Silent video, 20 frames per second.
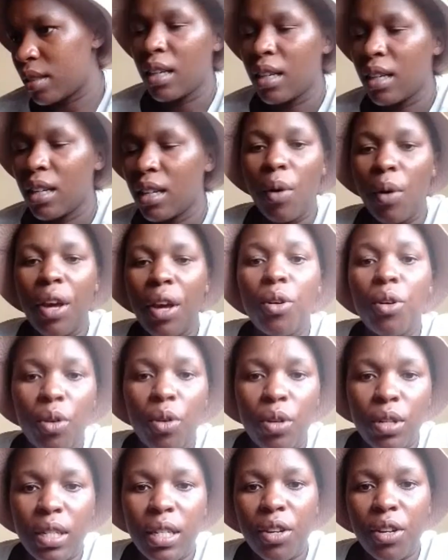Where are you
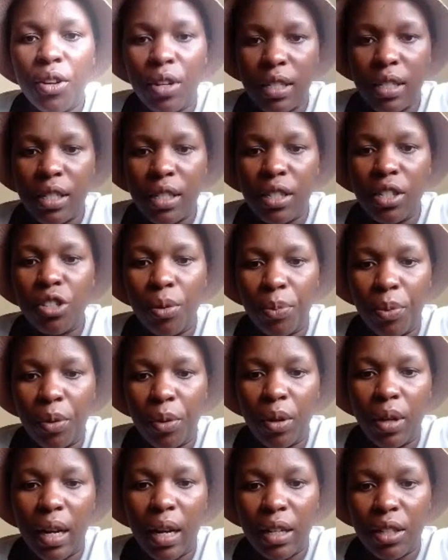hosting your digital
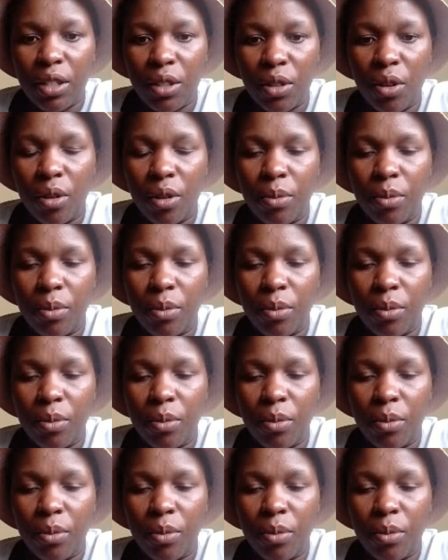products on?